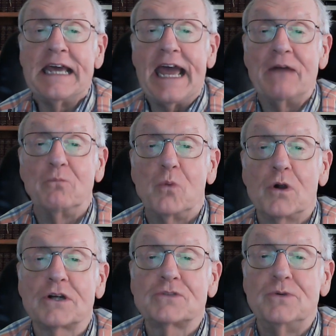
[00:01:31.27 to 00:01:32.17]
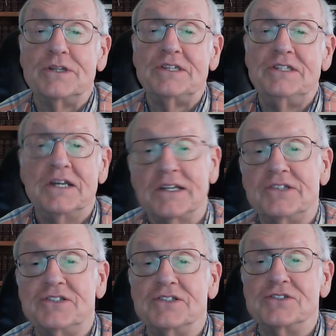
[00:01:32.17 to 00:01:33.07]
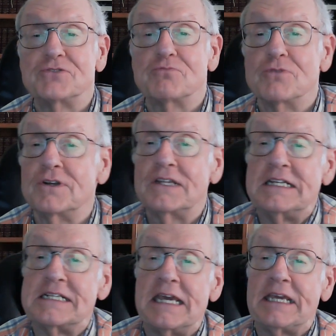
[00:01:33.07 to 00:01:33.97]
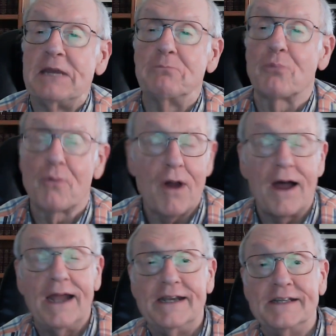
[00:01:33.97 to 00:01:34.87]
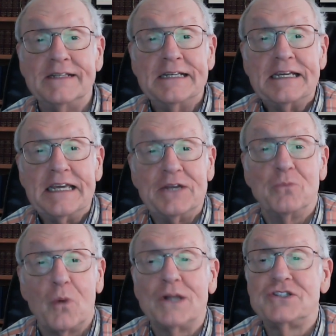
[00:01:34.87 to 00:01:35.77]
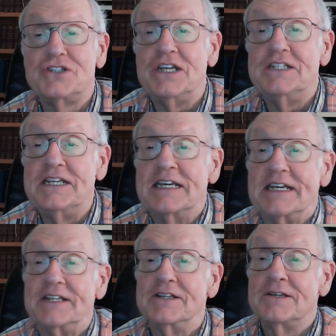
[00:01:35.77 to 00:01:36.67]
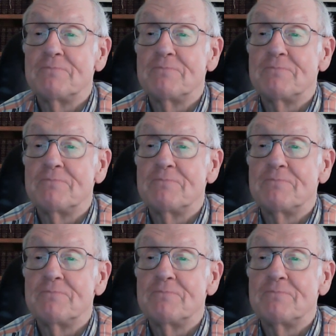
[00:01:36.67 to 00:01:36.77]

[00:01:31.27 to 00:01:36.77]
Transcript: and worked with diligence, really taking pride in what she did.